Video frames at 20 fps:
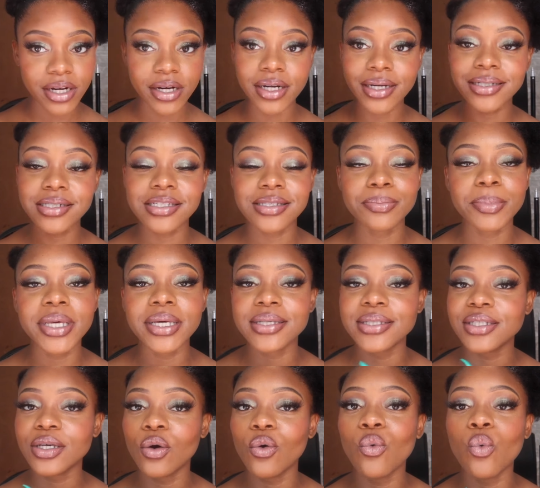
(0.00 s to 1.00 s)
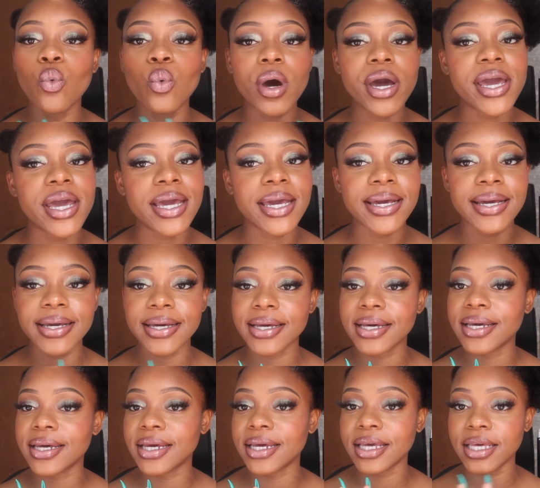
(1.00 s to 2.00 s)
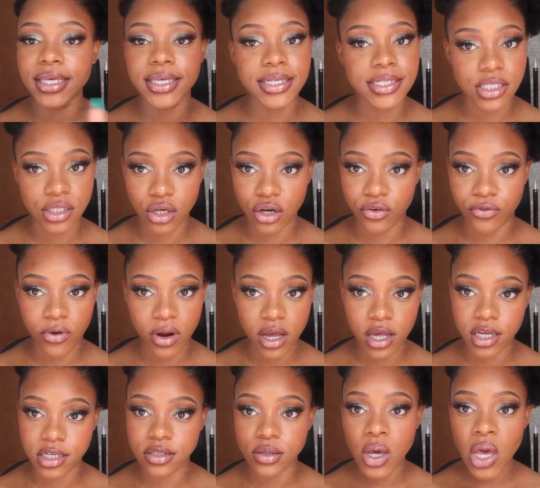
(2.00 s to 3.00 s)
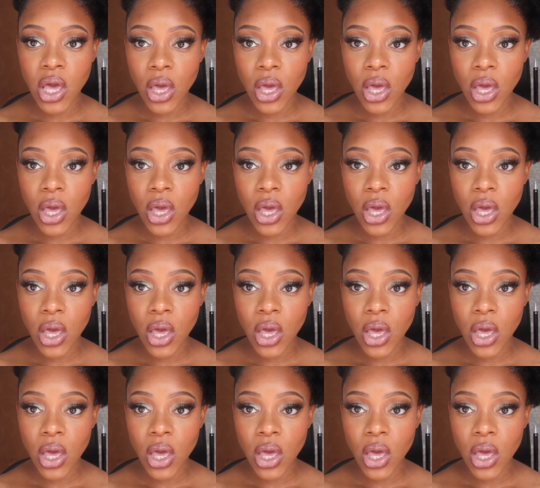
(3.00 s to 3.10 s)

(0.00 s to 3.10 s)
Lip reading: It just makes it way easier for us